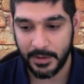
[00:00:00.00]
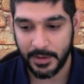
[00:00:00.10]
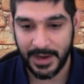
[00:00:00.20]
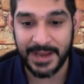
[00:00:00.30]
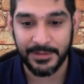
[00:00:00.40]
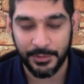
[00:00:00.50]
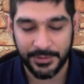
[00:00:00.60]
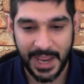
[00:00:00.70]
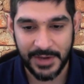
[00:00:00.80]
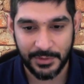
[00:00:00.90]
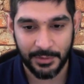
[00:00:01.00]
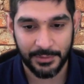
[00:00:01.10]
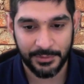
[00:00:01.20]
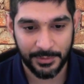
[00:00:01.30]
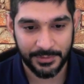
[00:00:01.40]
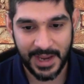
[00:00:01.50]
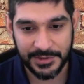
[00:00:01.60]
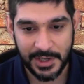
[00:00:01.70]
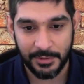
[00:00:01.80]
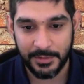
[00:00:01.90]
align those cash flows, so it's
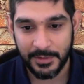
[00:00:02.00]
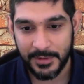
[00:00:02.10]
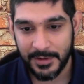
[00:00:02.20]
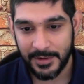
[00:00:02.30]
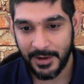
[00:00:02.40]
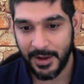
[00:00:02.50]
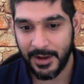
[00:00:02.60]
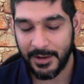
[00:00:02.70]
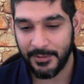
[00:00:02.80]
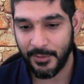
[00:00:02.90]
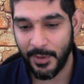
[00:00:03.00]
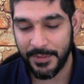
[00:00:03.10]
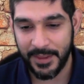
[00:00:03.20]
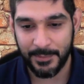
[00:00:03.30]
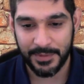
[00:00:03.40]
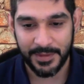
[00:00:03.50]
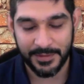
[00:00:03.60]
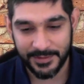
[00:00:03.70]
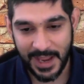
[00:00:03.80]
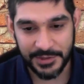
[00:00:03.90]
cash out for one thing, but then
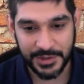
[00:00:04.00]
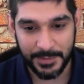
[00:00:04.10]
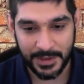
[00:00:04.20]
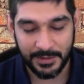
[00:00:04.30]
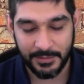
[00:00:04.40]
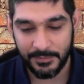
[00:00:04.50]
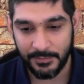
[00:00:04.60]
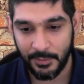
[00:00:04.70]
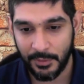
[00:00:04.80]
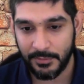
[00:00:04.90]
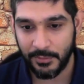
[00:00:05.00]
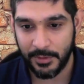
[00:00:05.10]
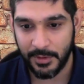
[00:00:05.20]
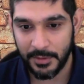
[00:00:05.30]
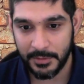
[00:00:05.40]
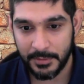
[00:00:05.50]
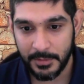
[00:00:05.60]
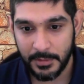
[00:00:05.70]
there's cash coming in for another.